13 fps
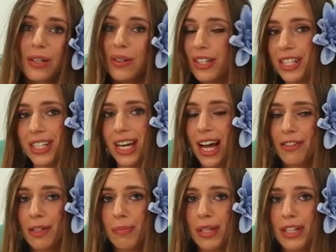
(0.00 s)
so it doesn't
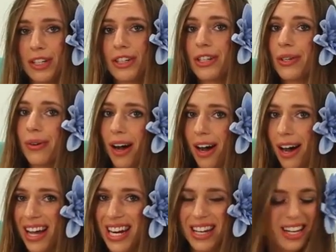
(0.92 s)
have to be too
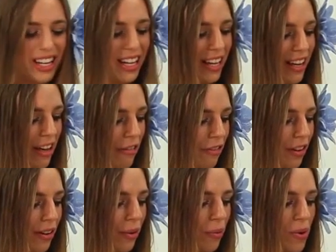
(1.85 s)
hot if
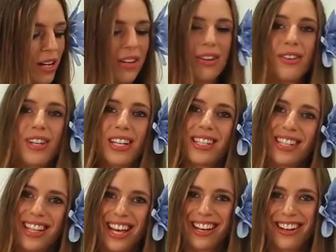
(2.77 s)
you're one who
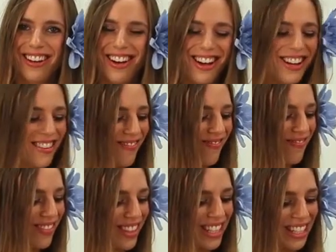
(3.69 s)
doesn't like it hot.
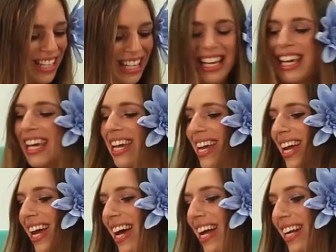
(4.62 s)

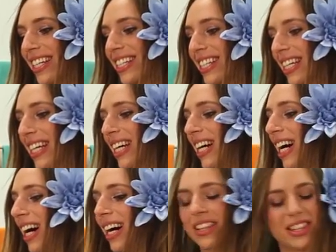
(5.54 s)
And
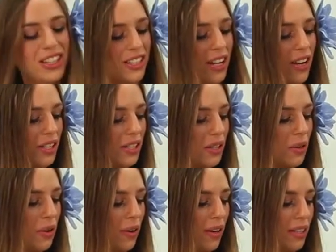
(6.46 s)
there's
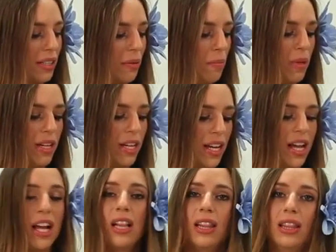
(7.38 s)
also going to be
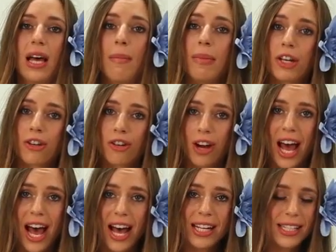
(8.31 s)

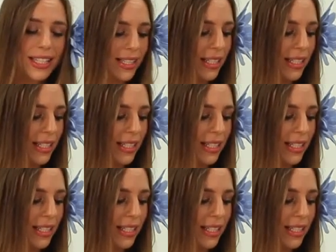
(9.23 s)
lemongrass,